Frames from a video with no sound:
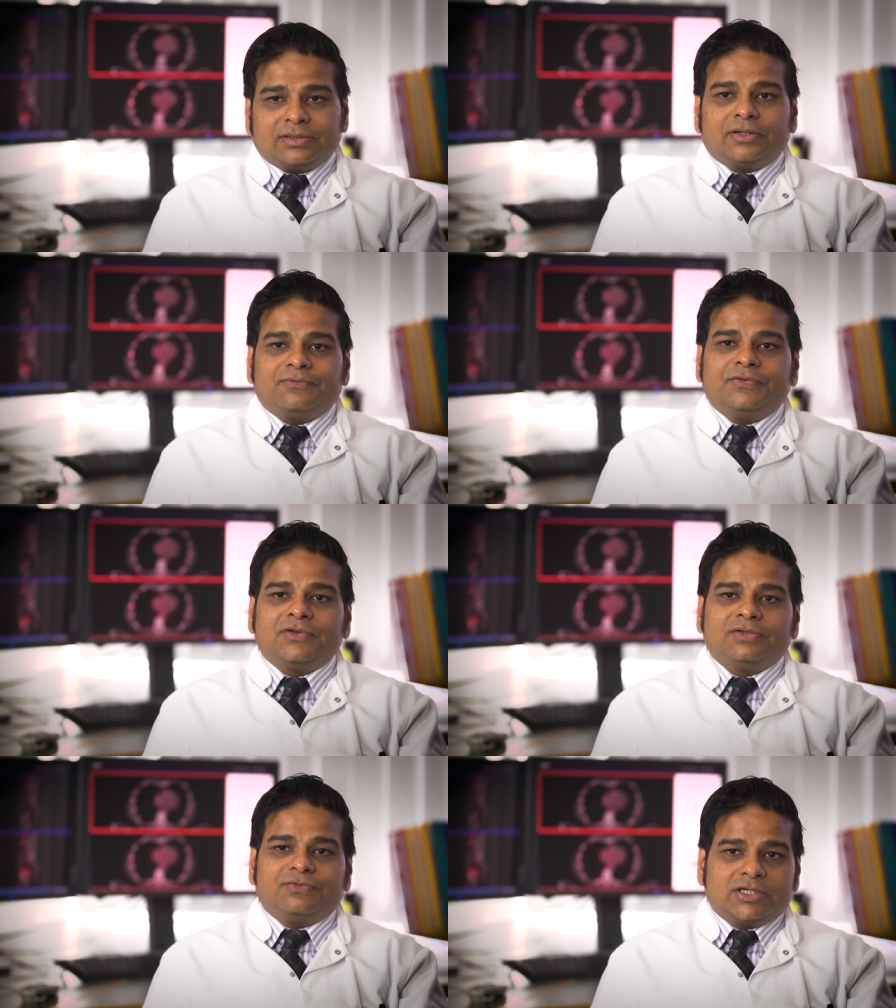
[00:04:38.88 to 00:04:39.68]
uh, we
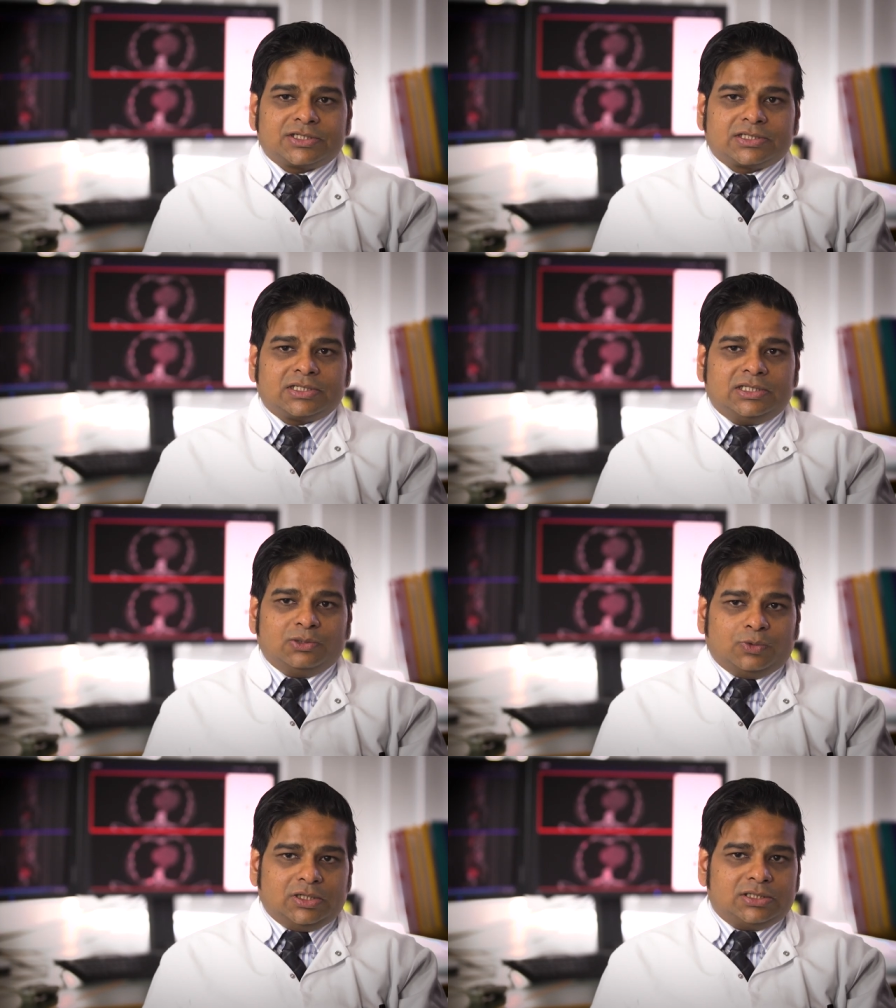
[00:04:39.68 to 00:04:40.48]
were the first in
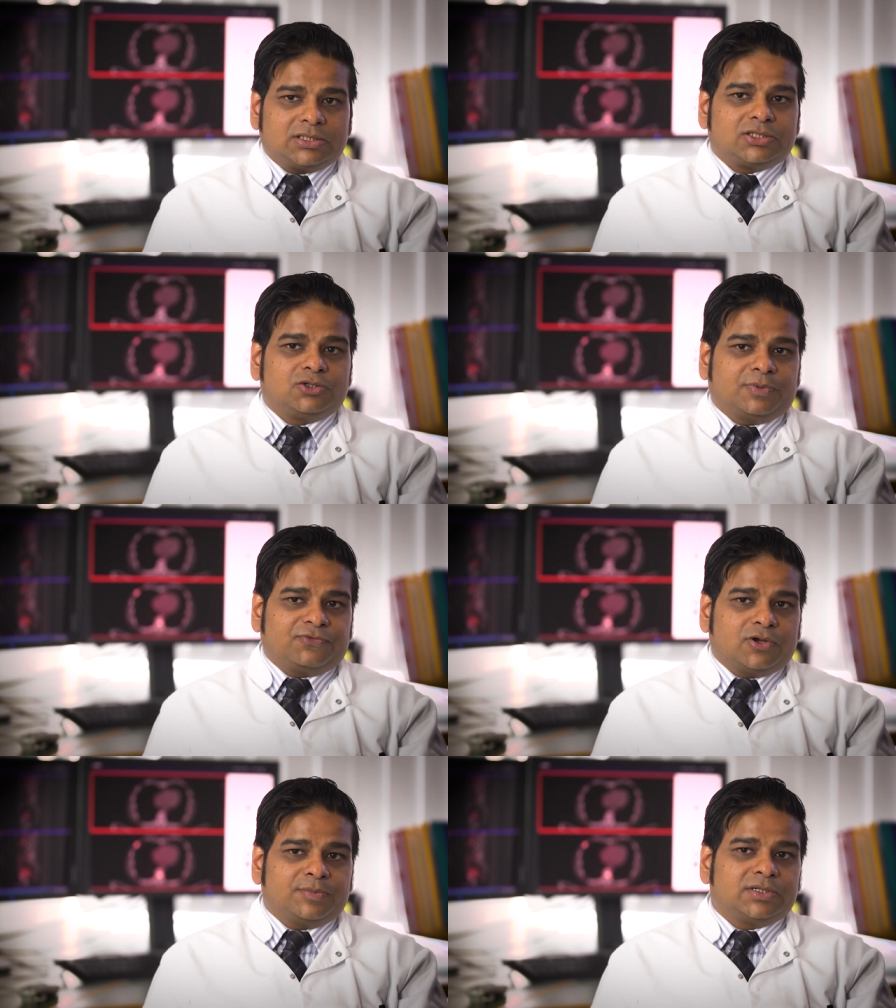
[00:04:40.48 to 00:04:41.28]
the world to
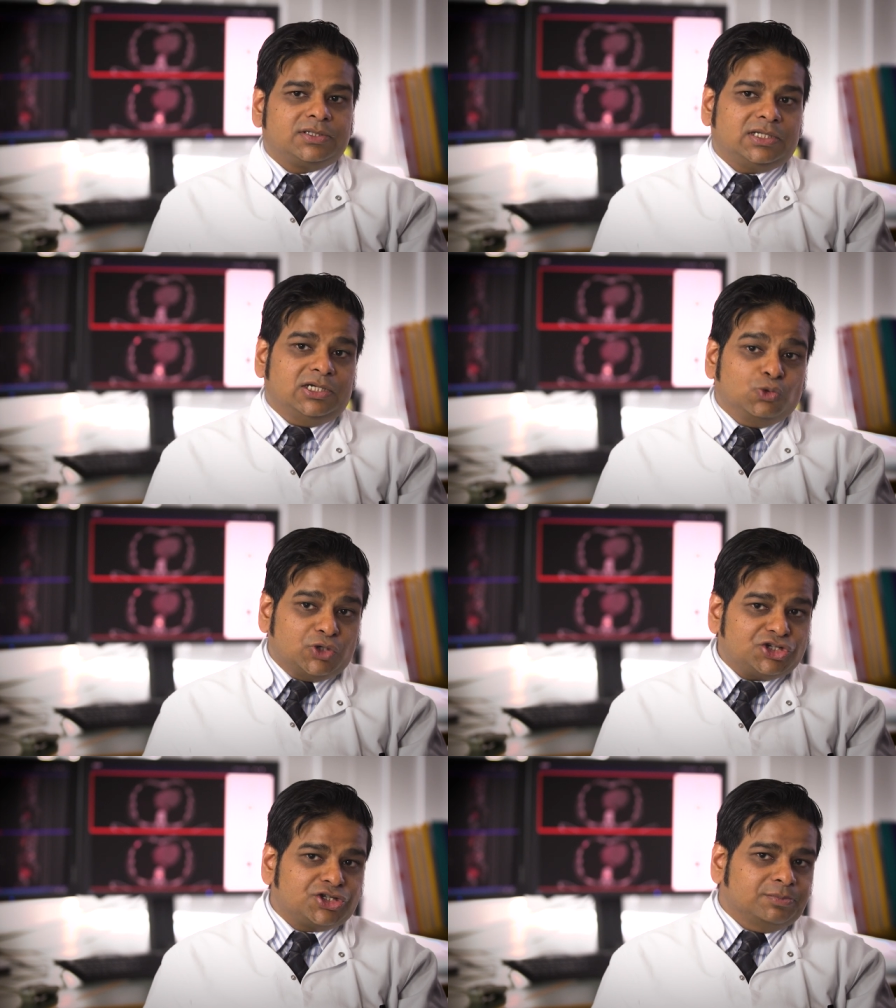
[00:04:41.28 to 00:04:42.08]
perform the
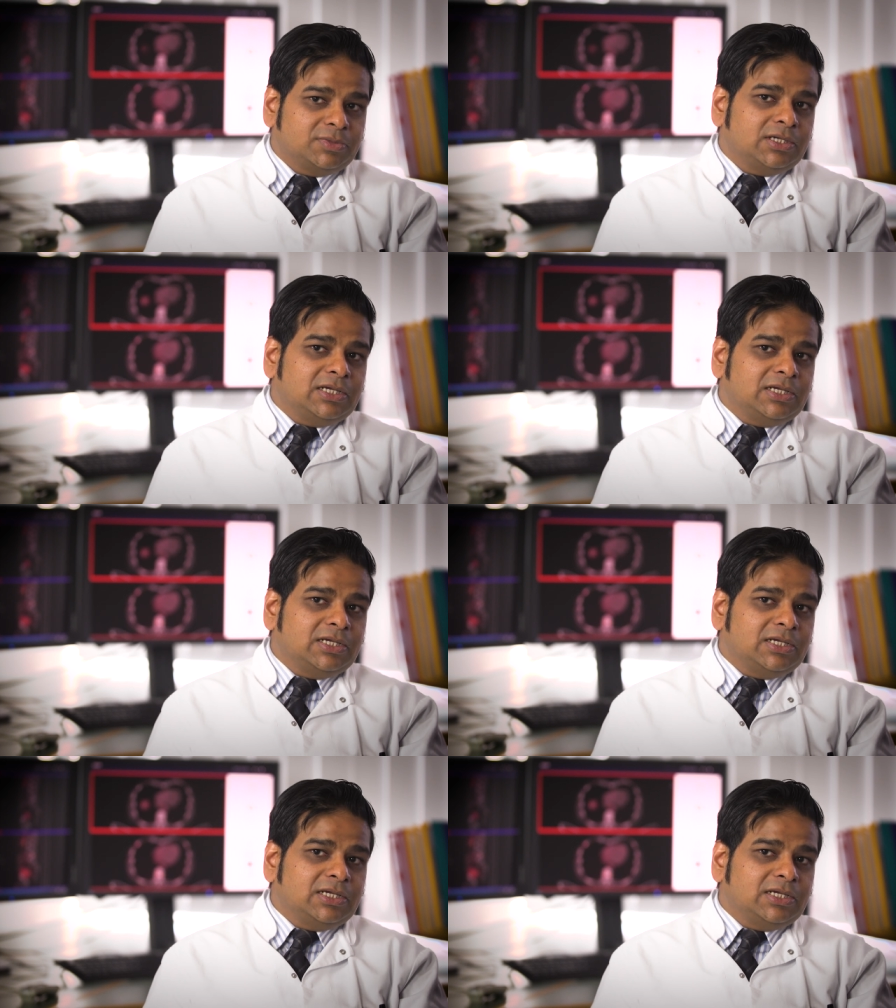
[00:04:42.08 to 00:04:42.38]
lutetium